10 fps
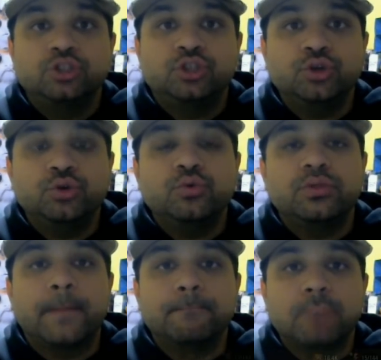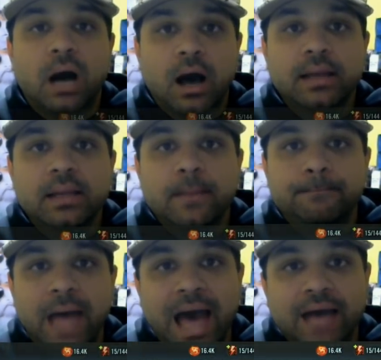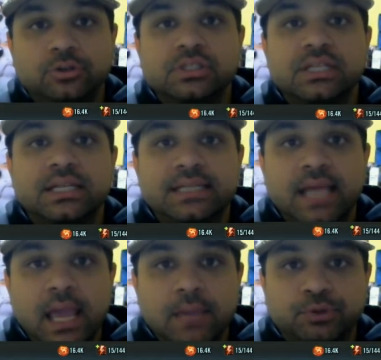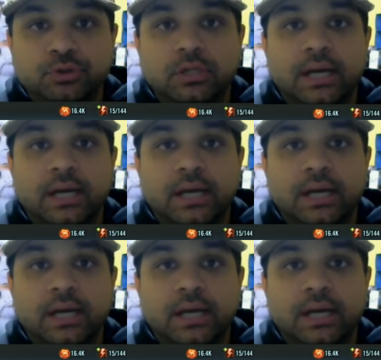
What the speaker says: to the mod battles table.